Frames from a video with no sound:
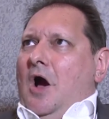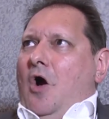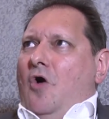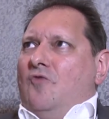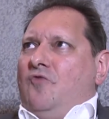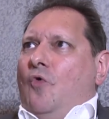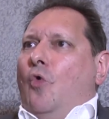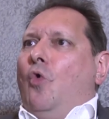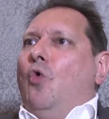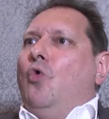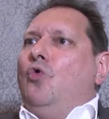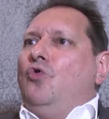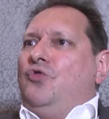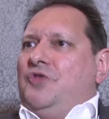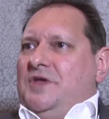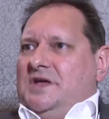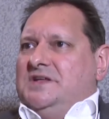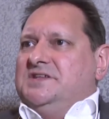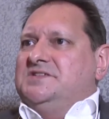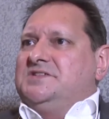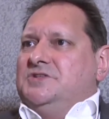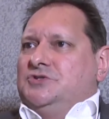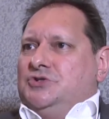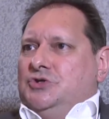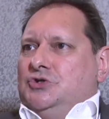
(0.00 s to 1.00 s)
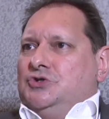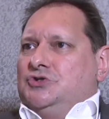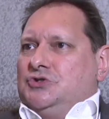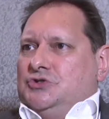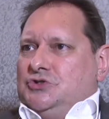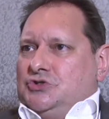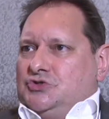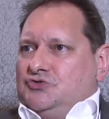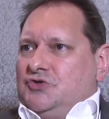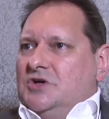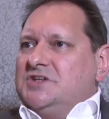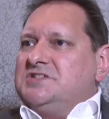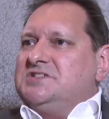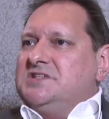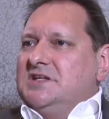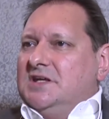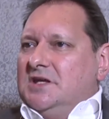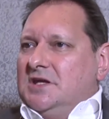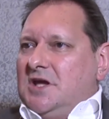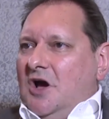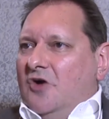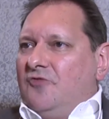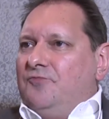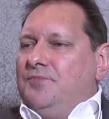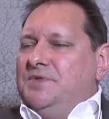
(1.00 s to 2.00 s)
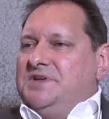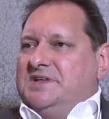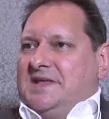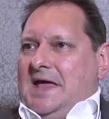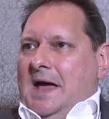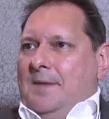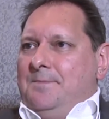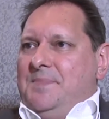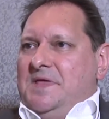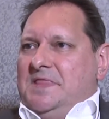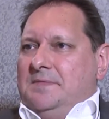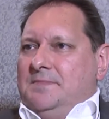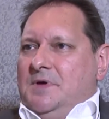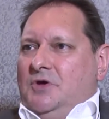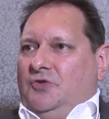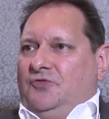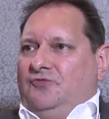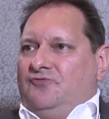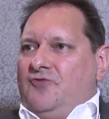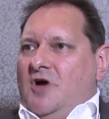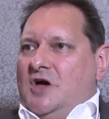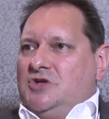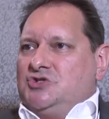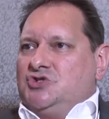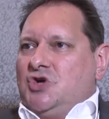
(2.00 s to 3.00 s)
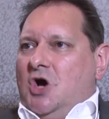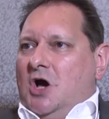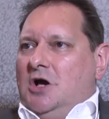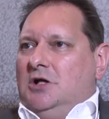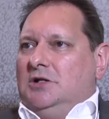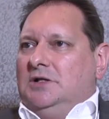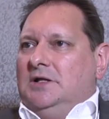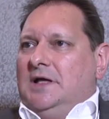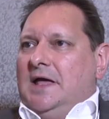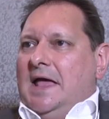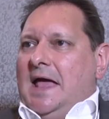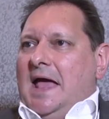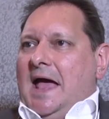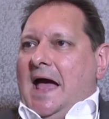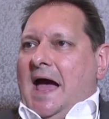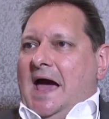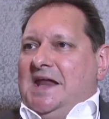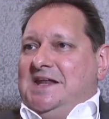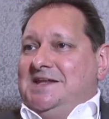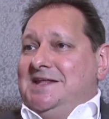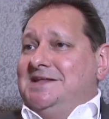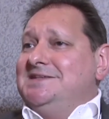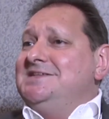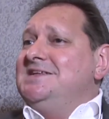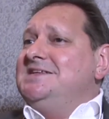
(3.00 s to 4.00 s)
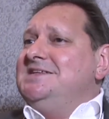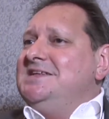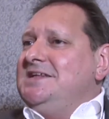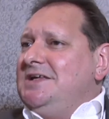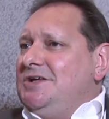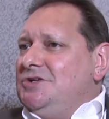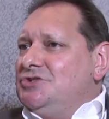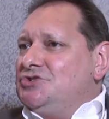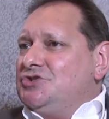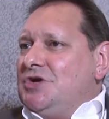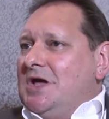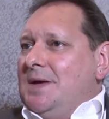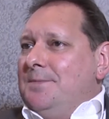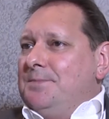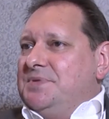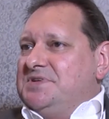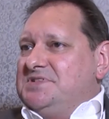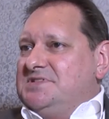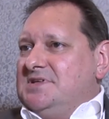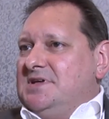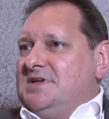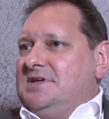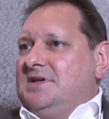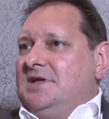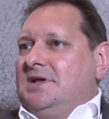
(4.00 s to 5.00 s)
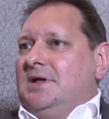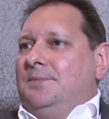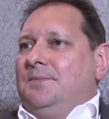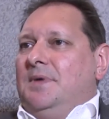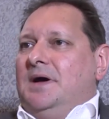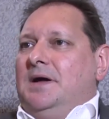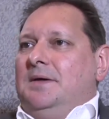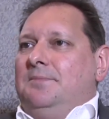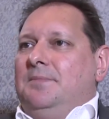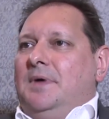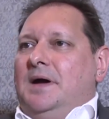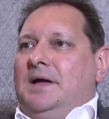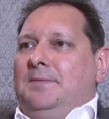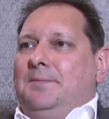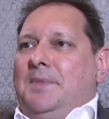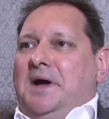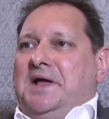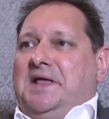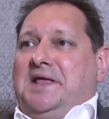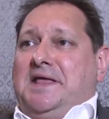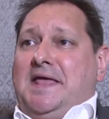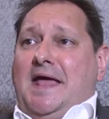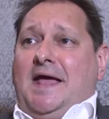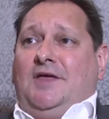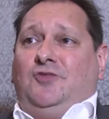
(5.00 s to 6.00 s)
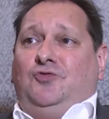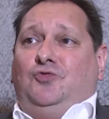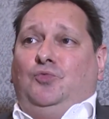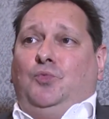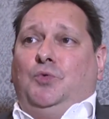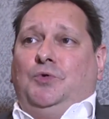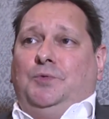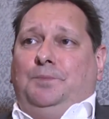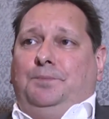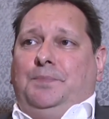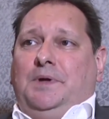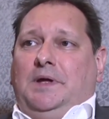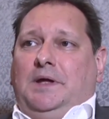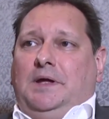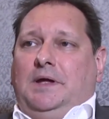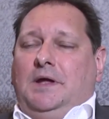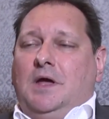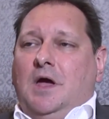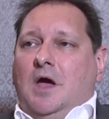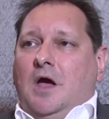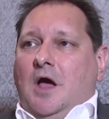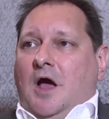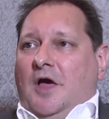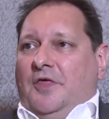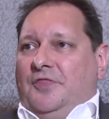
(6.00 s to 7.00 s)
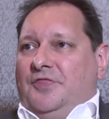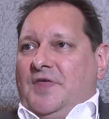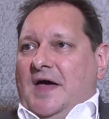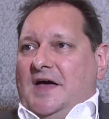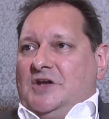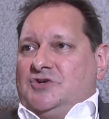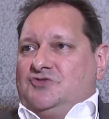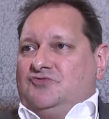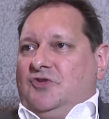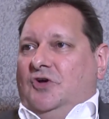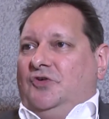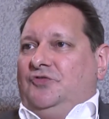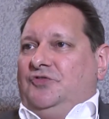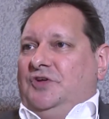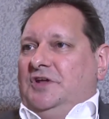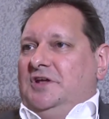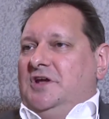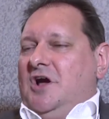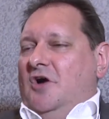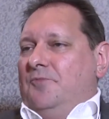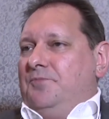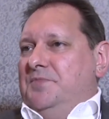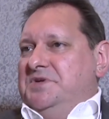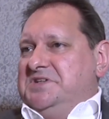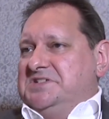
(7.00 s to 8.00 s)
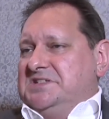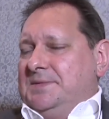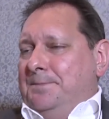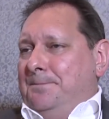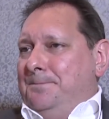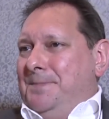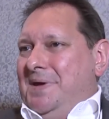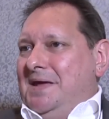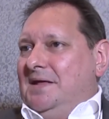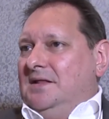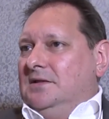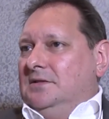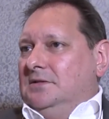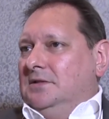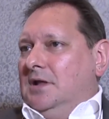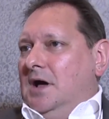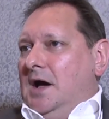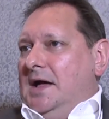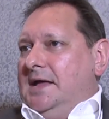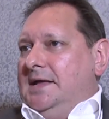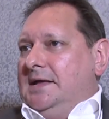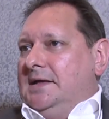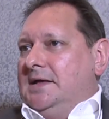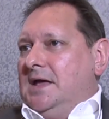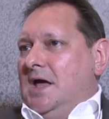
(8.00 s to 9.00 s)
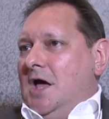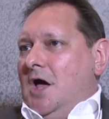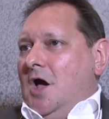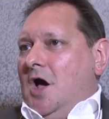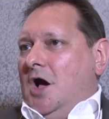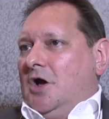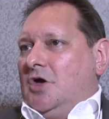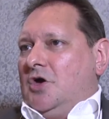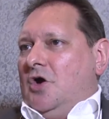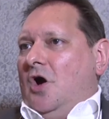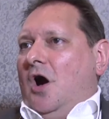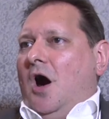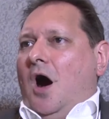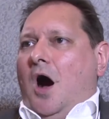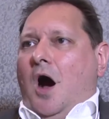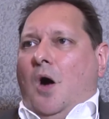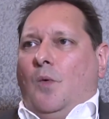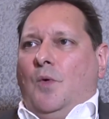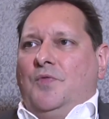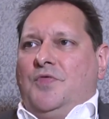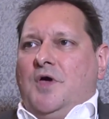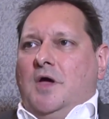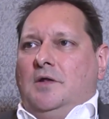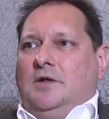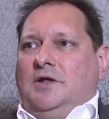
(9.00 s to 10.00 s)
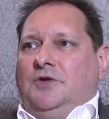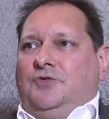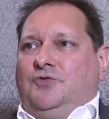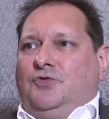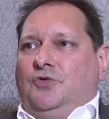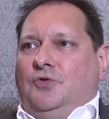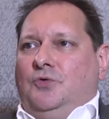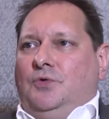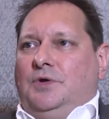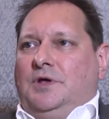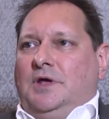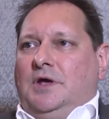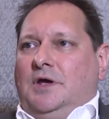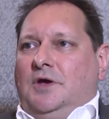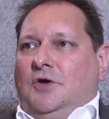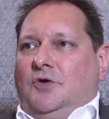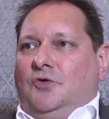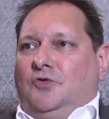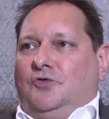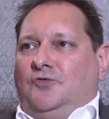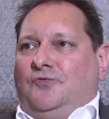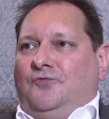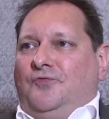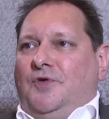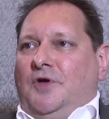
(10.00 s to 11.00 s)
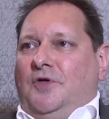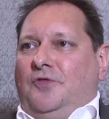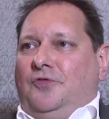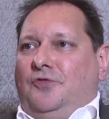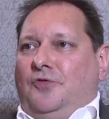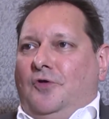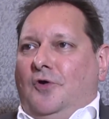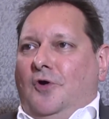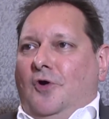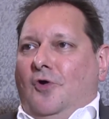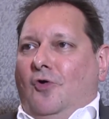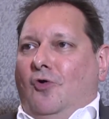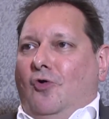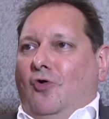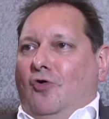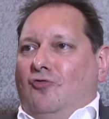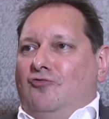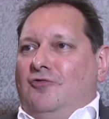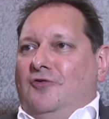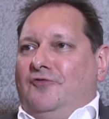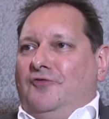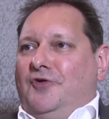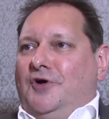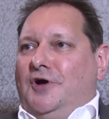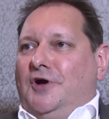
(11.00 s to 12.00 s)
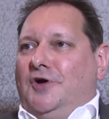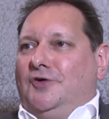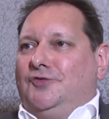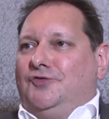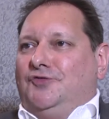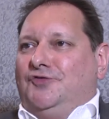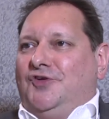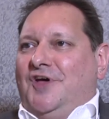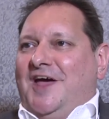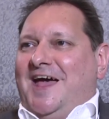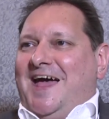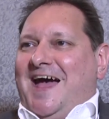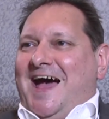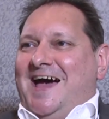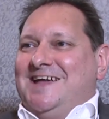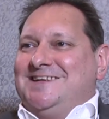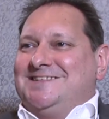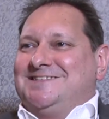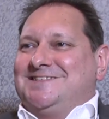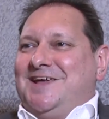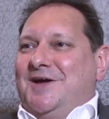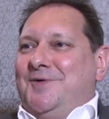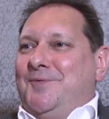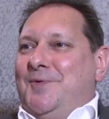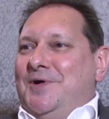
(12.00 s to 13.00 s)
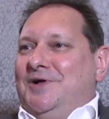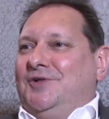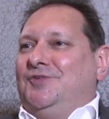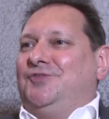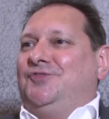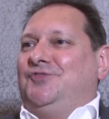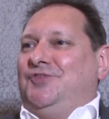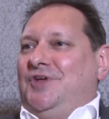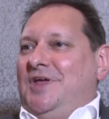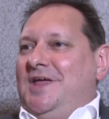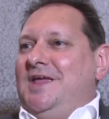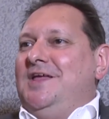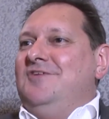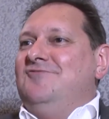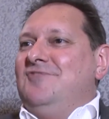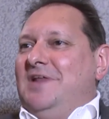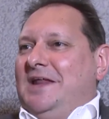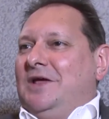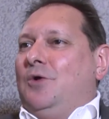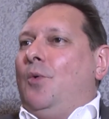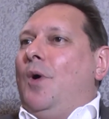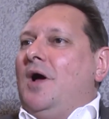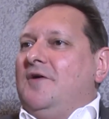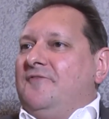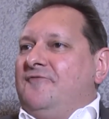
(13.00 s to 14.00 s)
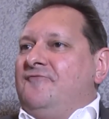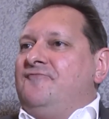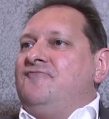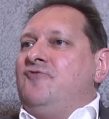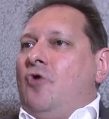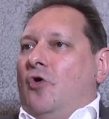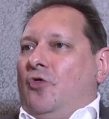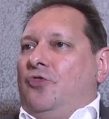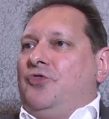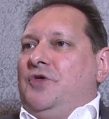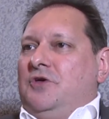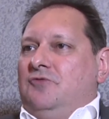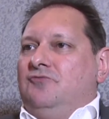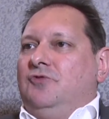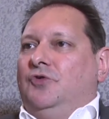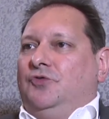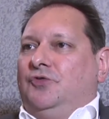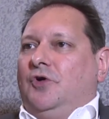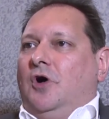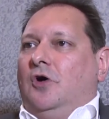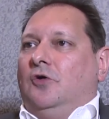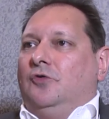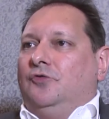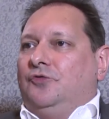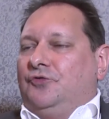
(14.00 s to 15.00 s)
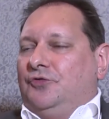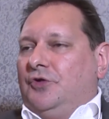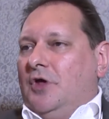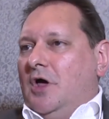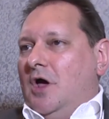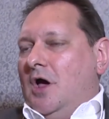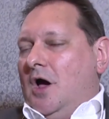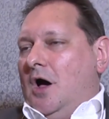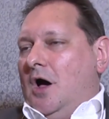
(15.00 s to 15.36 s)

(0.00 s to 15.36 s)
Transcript: of all the institutions, trust in government can be the most fragile. And in Indonesia in particular, my guess would be that trust in government is a bit like a car with only two gears, fifth or reverse. And so we'll see really quite frothy results